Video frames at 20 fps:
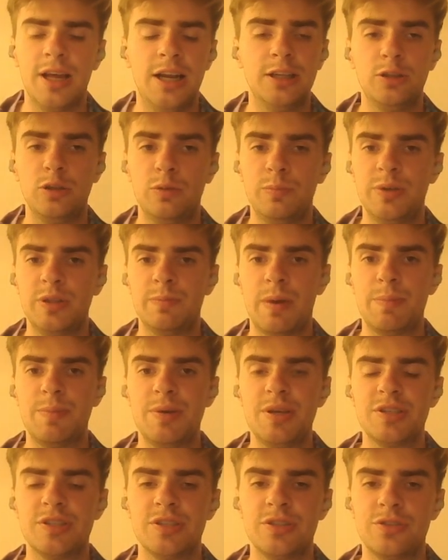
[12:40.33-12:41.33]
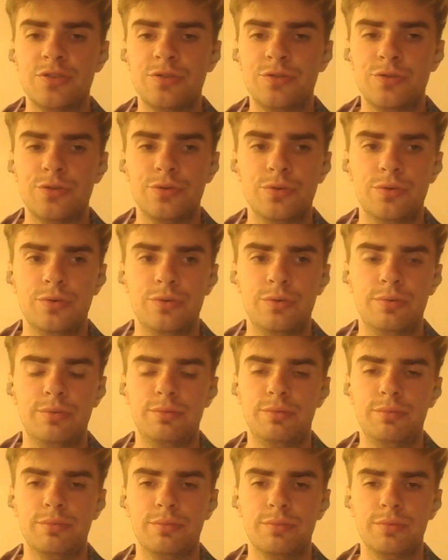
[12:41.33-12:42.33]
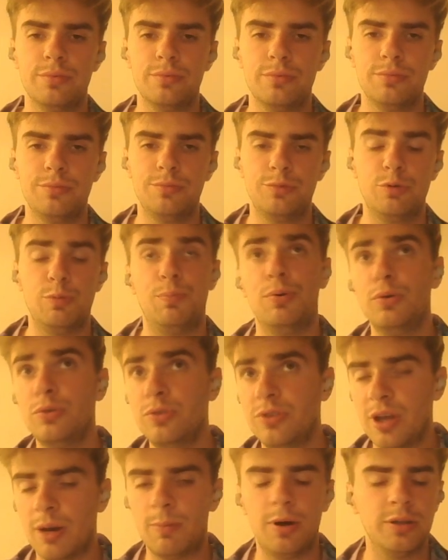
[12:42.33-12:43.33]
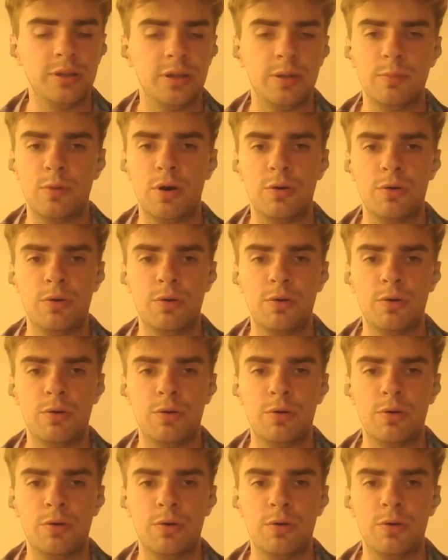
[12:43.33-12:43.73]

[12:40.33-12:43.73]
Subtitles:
a little bit my pieces to put them on the